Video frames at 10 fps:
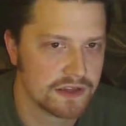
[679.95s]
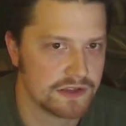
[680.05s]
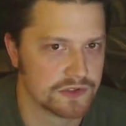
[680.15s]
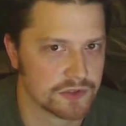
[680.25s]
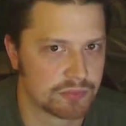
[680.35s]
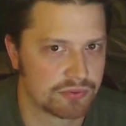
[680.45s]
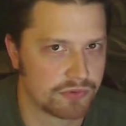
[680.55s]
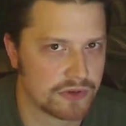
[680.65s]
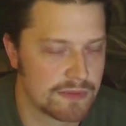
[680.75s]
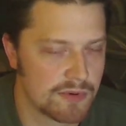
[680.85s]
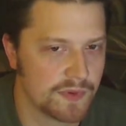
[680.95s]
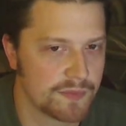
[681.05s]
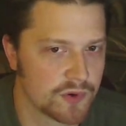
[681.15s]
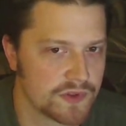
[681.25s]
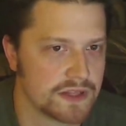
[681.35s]
you're probably
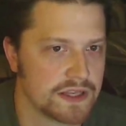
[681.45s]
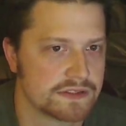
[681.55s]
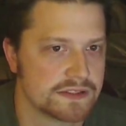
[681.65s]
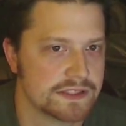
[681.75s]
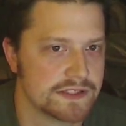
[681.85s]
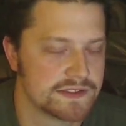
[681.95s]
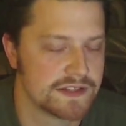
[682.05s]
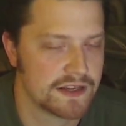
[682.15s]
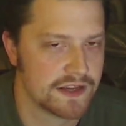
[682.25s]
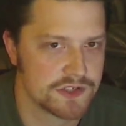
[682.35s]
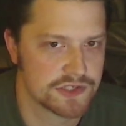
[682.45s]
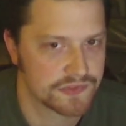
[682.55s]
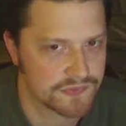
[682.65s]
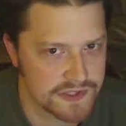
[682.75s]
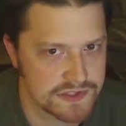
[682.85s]
more than likely in this day and age going
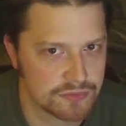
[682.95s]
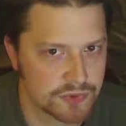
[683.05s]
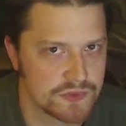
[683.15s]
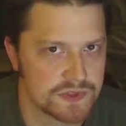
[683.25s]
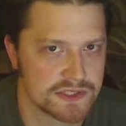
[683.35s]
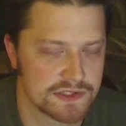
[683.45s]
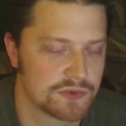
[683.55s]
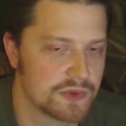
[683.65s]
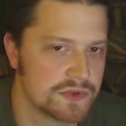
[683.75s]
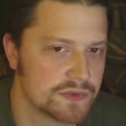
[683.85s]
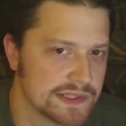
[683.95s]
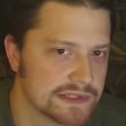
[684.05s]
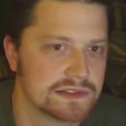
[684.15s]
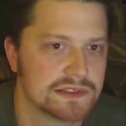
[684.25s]
to find someone who does it the way you want.